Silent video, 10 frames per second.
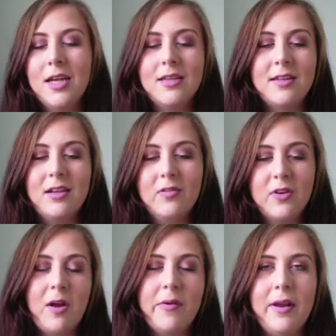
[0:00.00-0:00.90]
instead
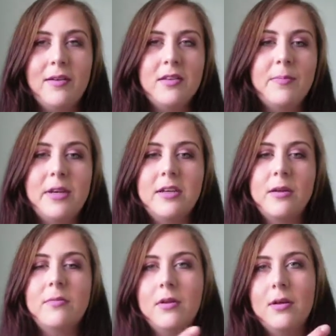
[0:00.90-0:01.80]
of going out and
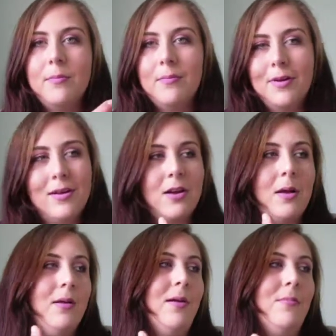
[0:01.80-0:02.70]
spending like
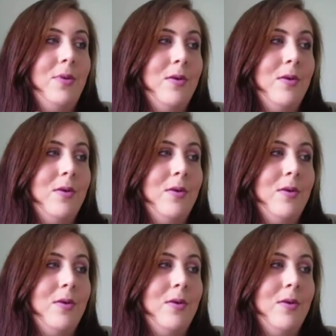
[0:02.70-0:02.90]
a